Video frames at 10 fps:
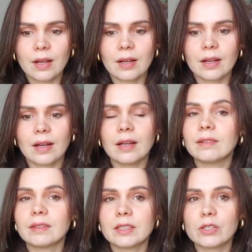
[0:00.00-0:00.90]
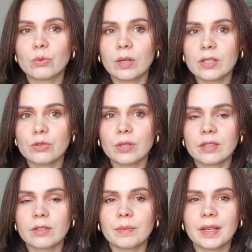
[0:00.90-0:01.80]
and there is one
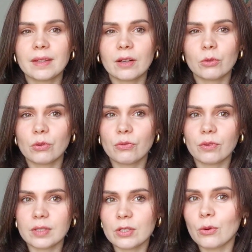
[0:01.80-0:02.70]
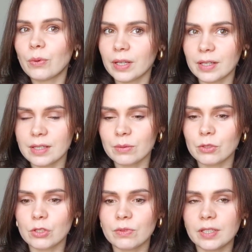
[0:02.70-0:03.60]
sweater made out of squares,
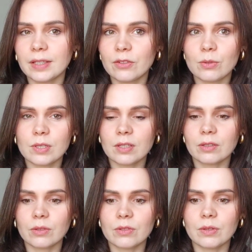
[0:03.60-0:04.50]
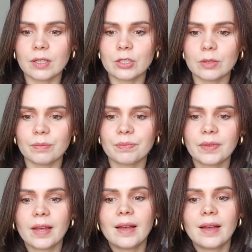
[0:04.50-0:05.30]
which is very interesting construction.